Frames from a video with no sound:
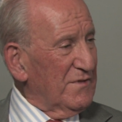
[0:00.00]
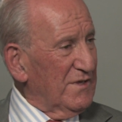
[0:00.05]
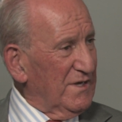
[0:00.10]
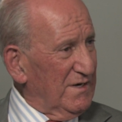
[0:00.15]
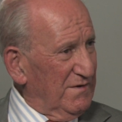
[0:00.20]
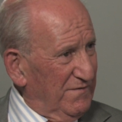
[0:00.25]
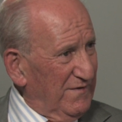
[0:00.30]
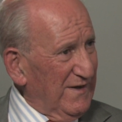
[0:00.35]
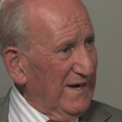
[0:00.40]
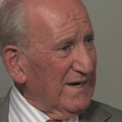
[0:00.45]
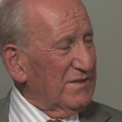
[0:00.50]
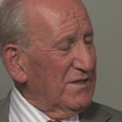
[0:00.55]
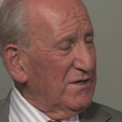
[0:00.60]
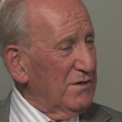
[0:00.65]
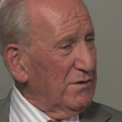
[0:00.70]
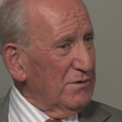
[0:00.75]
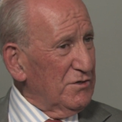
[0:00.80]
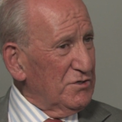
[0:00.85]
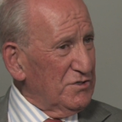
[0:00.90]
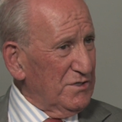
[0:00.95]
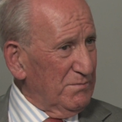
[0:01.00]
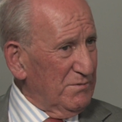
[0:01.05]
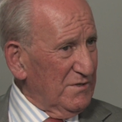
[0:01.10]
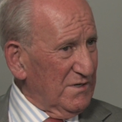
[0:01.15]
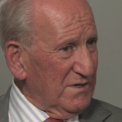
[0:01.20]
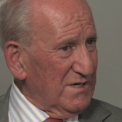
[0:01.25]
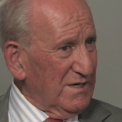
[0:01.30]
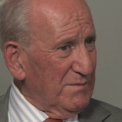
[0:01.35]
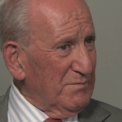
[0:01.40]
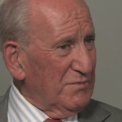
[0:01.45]
In fact, the ownership of
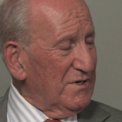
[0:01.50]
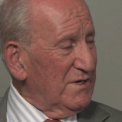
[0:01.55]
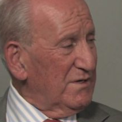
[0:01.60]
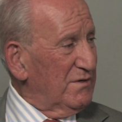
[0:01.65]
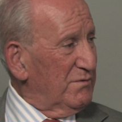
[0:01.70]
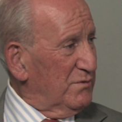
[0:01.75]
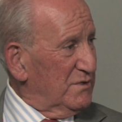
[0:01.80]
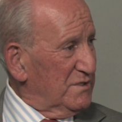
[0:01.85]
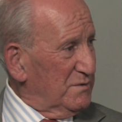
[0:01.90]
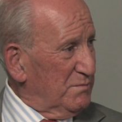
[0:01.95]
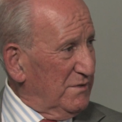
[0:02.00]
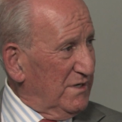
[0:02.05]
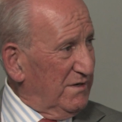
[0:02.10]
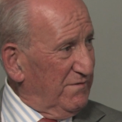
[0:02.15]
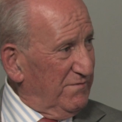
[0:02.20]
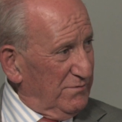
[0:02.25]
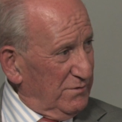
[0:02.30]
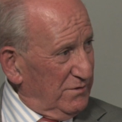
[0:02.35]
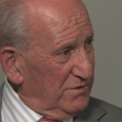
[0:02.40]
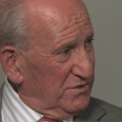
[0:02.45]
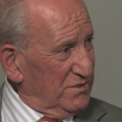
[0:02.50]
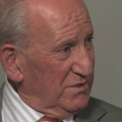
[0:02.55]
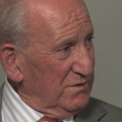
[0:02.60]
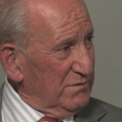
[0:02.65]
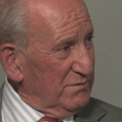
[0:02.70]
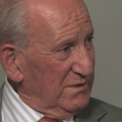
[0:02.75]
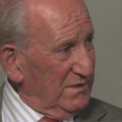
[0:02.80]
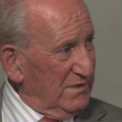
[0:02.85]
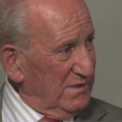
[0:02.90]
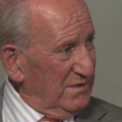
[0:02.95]
the company was my 4
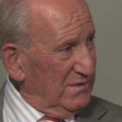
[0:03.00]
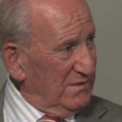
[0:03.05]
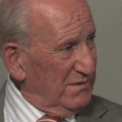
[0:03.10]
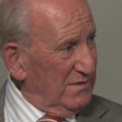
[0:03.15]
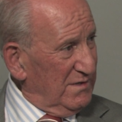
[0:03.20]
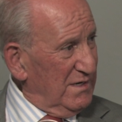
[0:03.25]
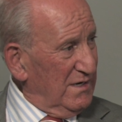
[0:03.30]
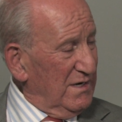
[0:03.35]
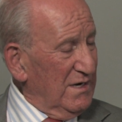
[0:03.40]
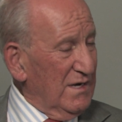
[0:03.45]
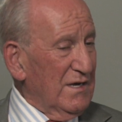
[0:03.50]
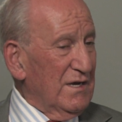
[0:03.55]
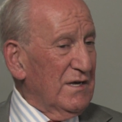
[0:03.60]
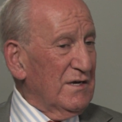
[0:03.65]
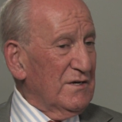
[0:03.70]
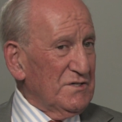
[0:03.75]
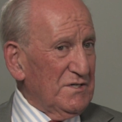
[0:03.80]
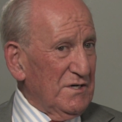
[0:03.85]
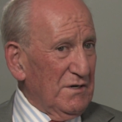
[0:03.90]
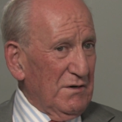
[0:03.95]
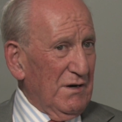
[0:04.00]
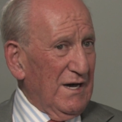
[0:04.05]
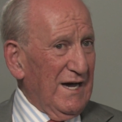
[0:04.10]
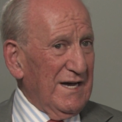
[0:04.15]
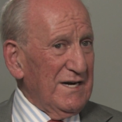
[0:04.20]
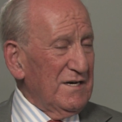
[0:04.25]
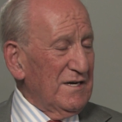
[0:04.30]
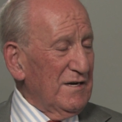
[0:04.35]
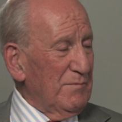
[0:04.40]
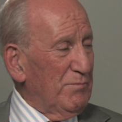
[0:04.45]
children. So
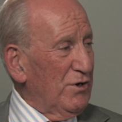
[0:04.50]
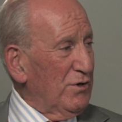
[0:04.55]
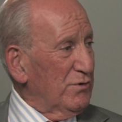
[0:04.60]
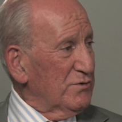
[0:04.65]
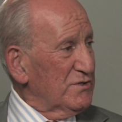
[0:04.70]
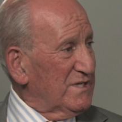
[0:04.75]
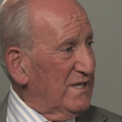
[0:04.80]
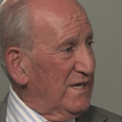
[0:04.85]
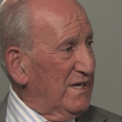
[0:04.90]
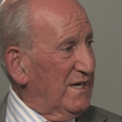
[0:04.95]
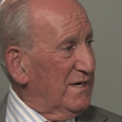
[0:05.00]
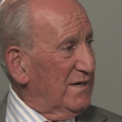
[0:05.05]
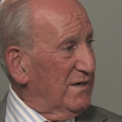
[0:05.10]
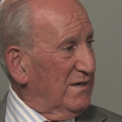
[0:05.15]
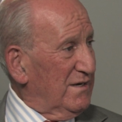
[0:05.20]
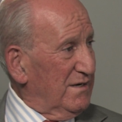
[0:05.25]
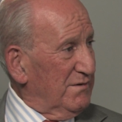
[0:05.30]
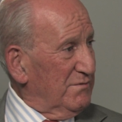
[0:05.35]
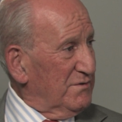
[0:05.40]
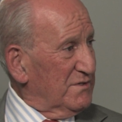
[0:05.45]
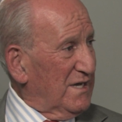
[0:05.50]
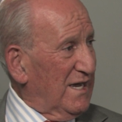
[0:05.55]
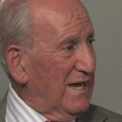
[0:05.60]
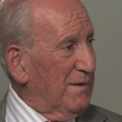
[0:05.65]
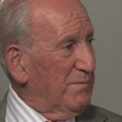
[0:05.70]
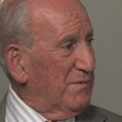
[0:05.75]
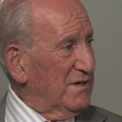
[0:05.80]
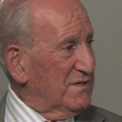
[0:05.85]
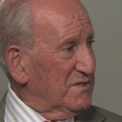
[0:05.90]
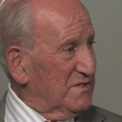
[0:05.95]
I didn't oppose that. I was
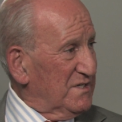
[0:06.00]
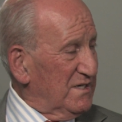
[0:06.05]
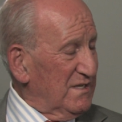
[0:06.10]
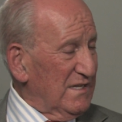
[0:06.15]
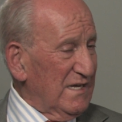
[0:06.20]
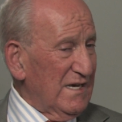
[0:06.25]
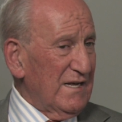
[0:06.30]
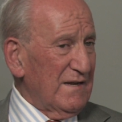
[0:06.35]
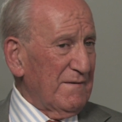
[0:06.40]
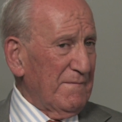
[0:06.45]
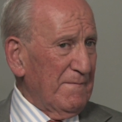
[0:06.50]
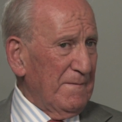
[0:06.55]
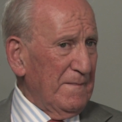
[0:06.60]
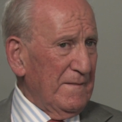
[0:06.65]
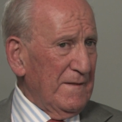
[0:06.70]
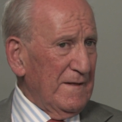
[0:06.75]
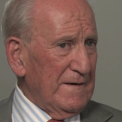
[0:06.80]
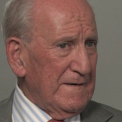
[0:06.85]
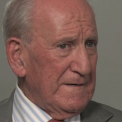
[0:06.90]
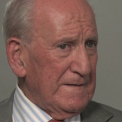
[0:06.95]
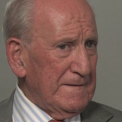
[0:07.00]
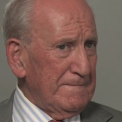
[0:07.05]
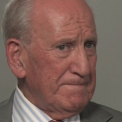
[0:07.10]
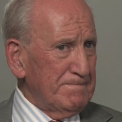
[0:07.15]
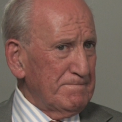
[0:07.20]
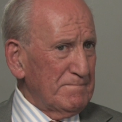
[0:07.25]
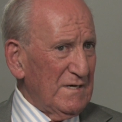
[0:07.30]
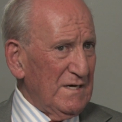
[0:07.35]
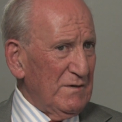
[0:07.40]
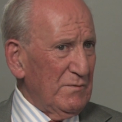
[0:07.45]
happy to see that.
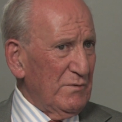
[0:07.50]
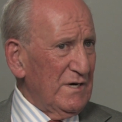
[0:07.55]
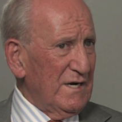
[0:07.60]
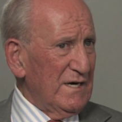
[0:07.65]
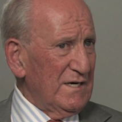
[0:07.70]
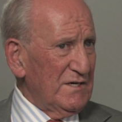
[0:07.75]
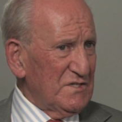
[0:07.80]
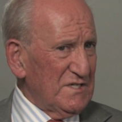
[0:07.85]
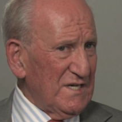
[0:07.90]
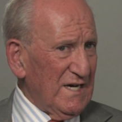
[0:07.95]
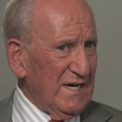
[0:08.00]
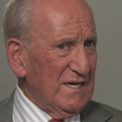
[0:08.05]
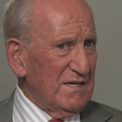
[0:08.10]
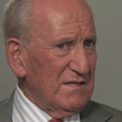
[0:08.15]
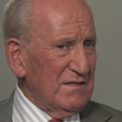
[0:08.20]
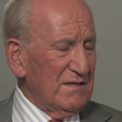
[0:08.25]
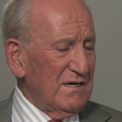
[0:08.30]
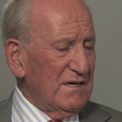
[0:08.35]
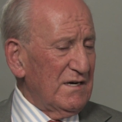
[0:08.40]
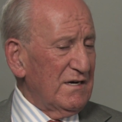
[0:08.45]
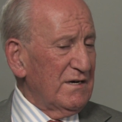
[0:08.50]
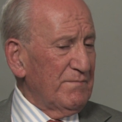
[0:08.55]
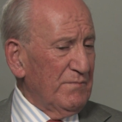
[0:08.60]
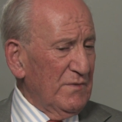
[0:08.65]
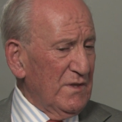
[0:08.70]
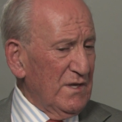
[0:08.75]
And when I decided that I